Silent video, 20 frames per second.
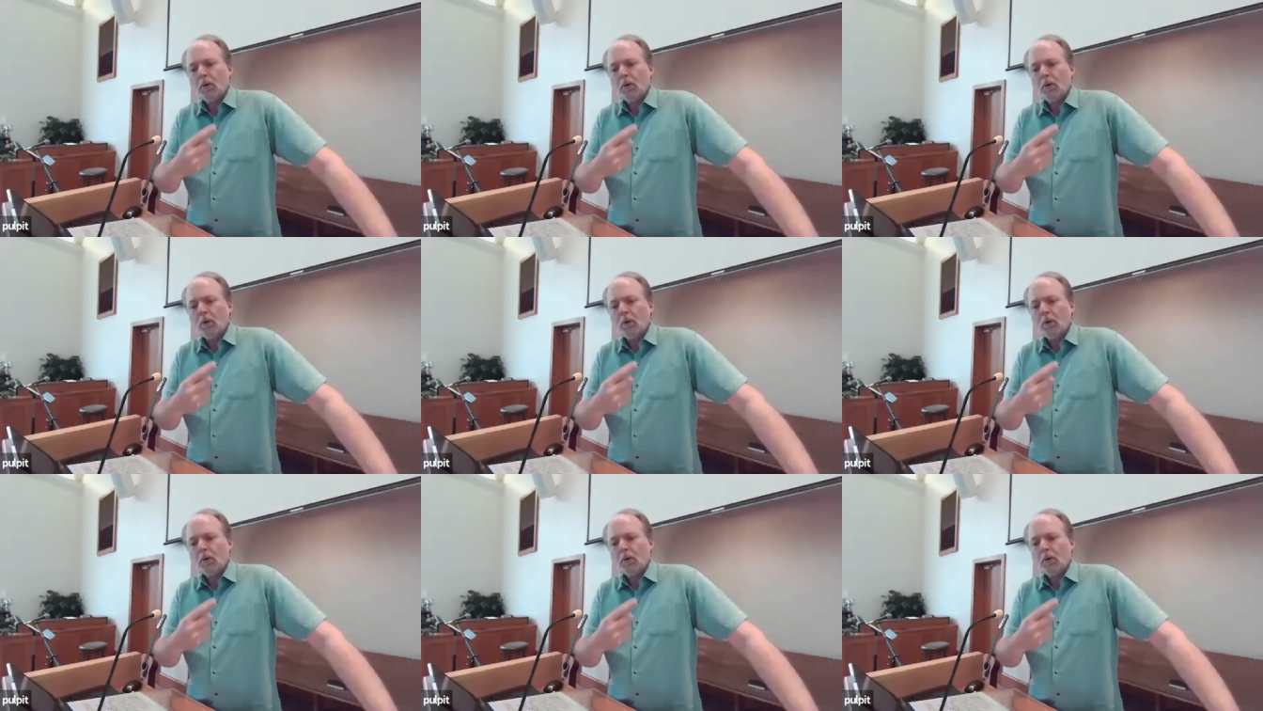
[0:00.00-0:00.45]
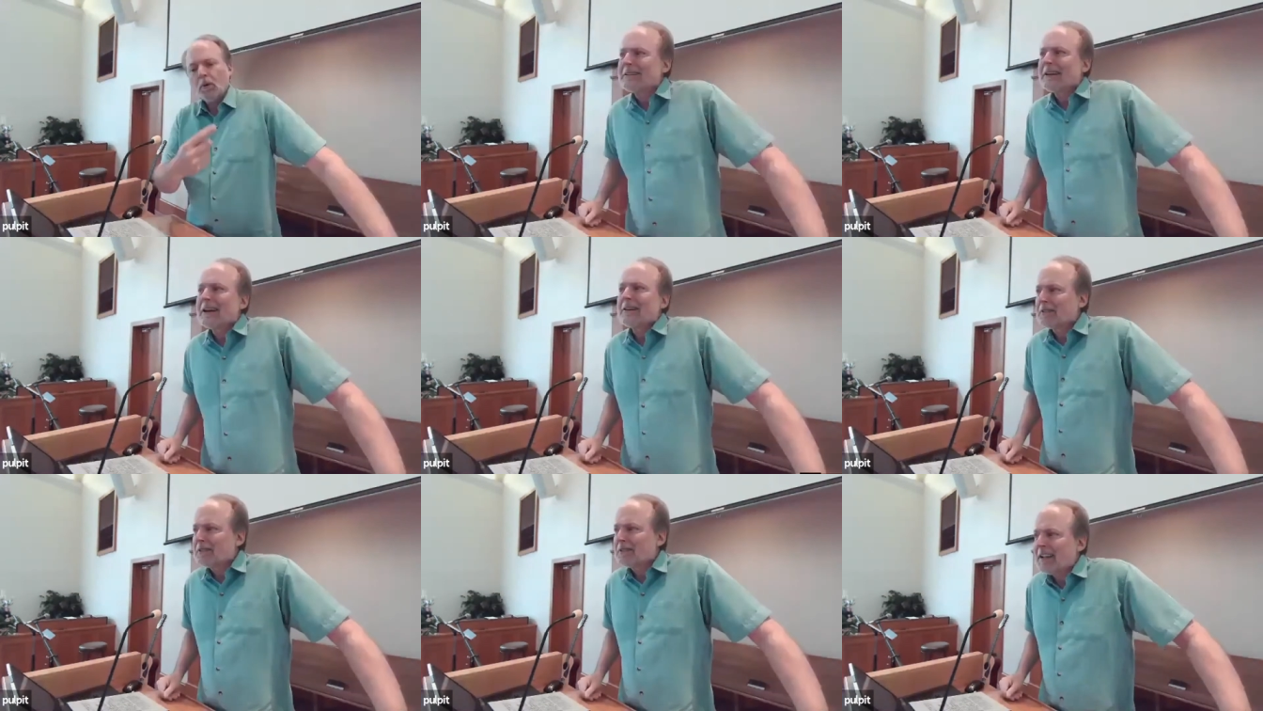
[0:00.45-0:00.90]
he
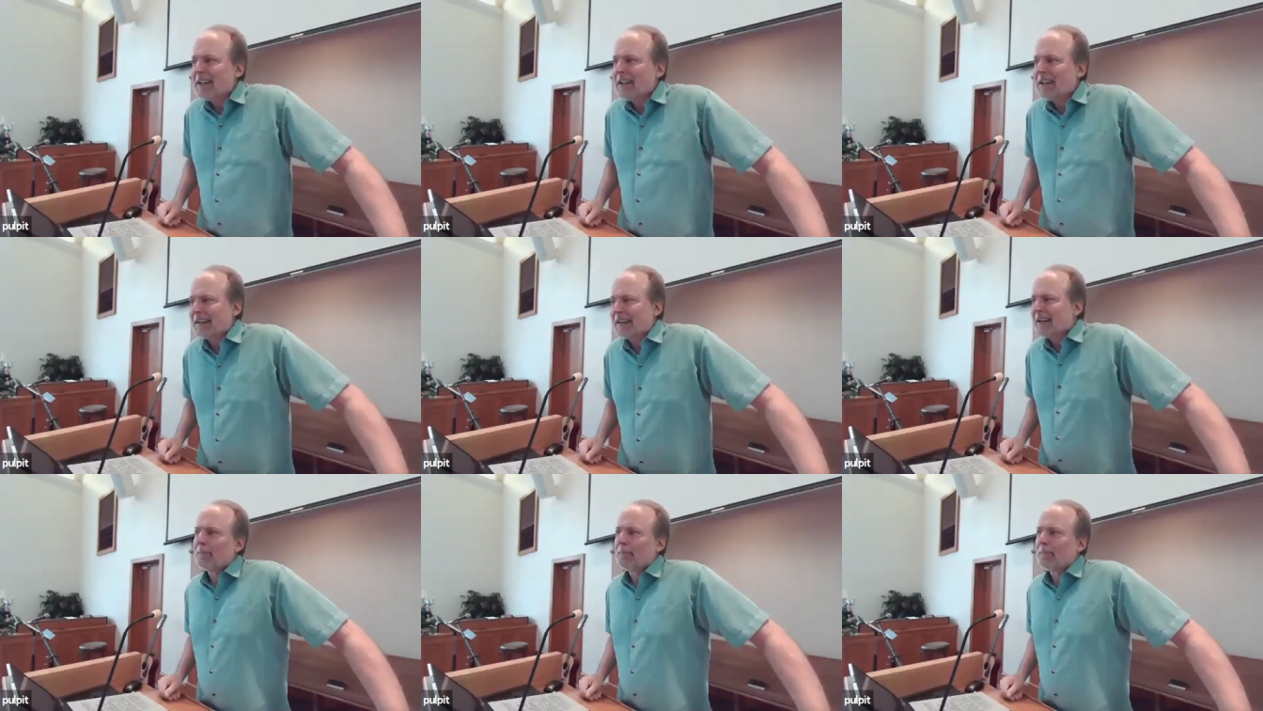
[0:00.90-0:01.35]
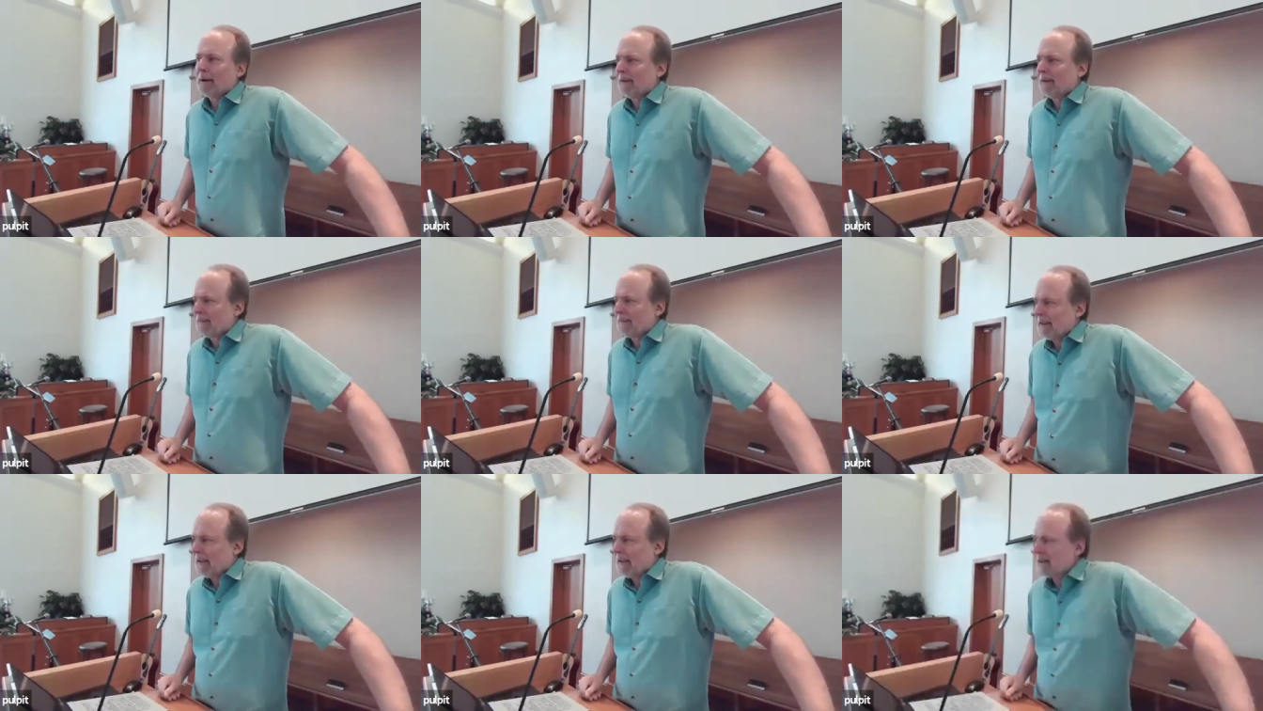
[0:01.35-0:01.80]
doesn't understand a
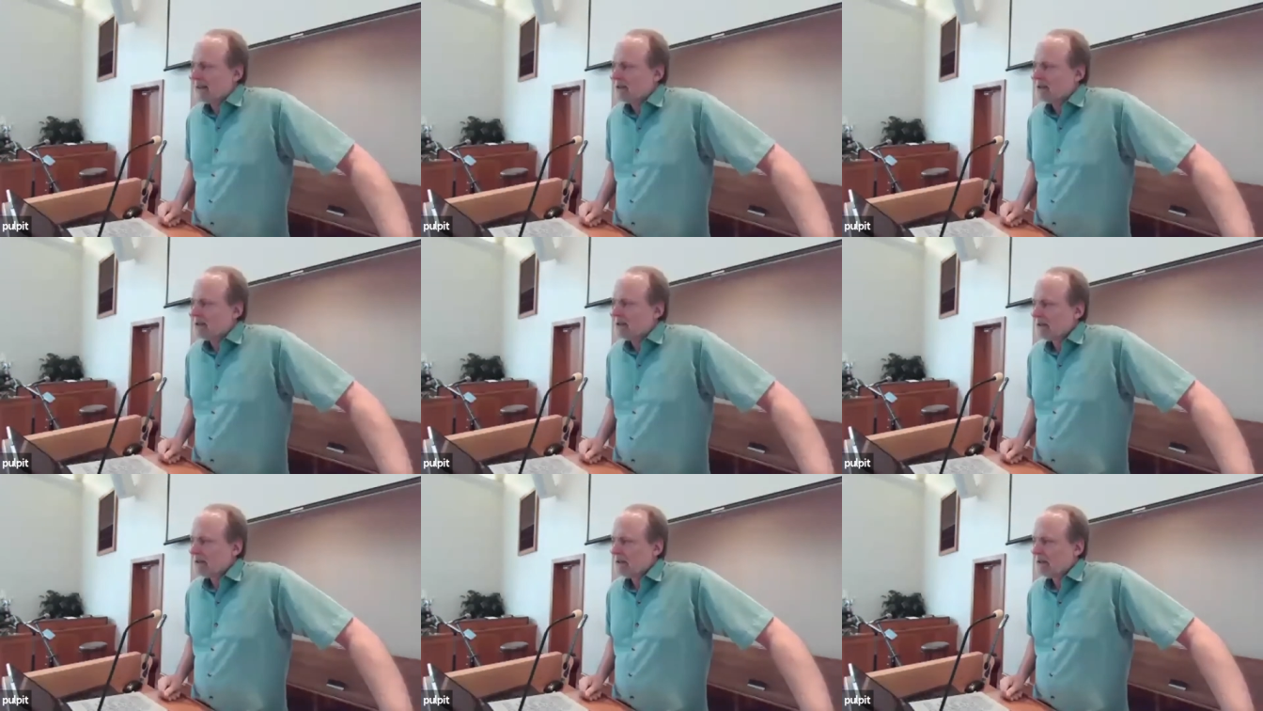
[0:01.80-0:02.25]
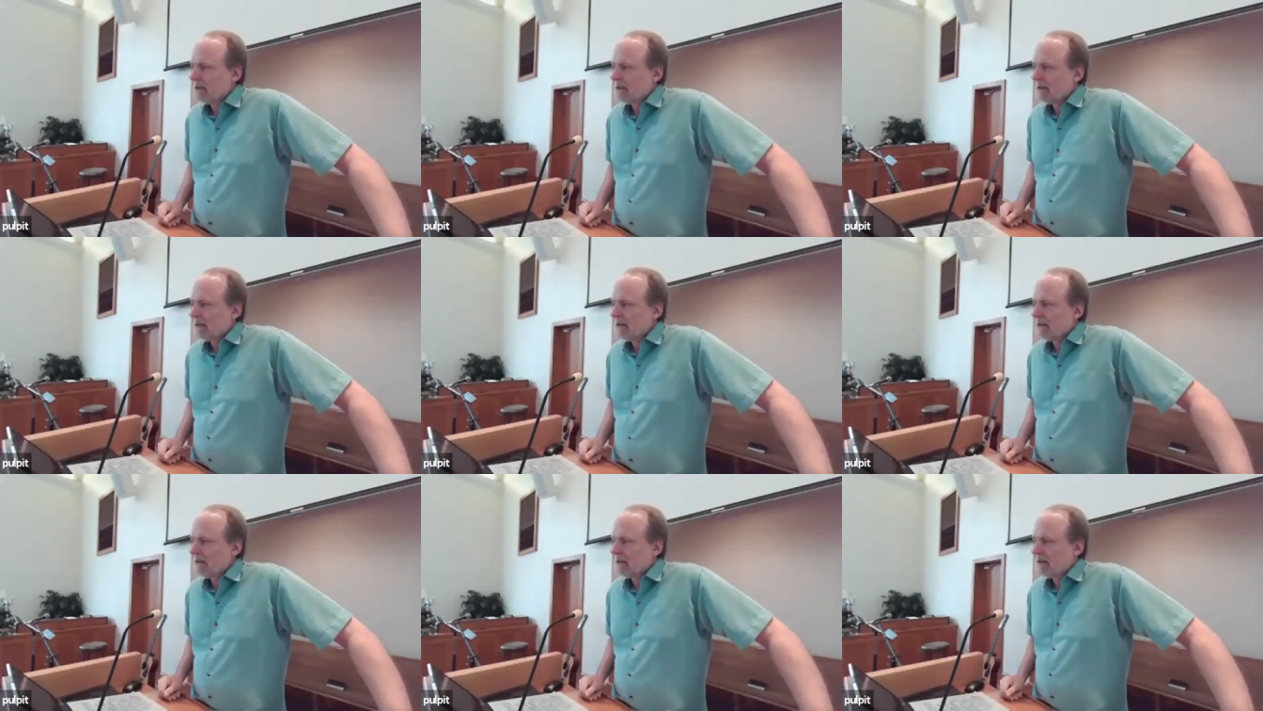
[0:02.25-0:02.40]
couple of things.